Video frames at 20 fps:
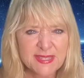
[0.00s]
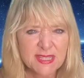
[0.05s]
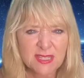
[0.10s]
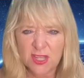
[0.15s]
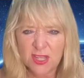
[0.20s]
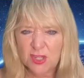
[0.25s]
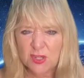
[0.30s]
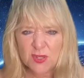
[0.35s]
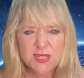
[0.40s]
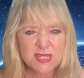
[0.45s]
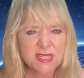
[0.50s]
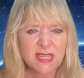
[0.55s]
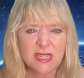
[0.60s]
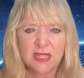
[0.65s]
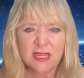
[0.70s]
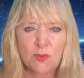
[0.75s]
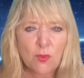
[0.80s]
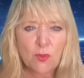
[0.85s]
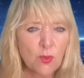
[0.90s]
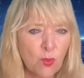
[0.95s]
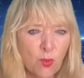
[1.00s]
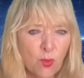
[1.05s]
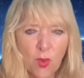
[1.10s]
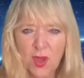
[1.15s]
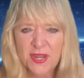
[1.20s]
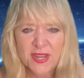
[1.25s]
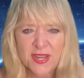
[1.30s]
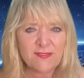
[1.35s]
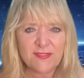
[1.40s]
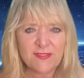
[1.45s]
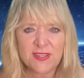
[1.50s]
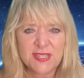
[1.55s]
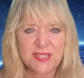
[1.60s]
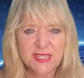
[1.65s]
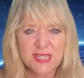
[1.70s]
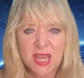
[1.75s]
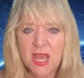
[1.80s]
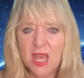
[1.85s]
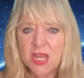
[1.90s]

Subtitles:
psychotic whatevers,